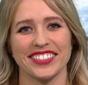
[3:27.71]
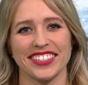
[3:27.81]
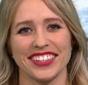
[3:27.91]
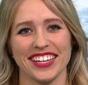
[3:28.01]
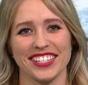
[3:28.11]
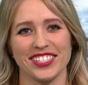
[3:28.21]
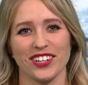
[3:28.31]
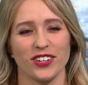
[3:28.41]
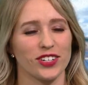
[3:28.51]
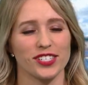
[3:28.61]
All right, thanks, know,
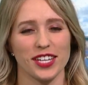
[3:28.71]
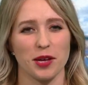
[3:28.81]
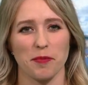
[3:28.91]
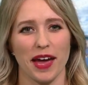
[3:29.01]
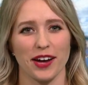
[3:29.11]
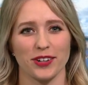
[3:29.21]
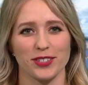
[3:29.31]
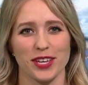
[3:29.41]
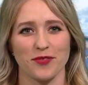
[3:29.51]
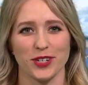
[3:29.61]
You're just thinking
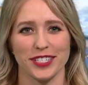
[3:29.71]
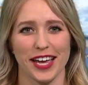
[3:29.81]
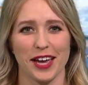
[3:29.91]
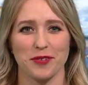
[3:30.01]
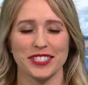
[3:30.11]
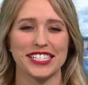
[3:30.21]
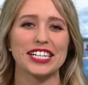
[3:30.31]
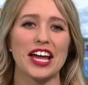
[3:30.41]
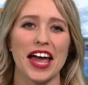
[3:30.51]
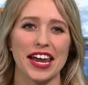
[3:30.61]
Packers every day. We'll still have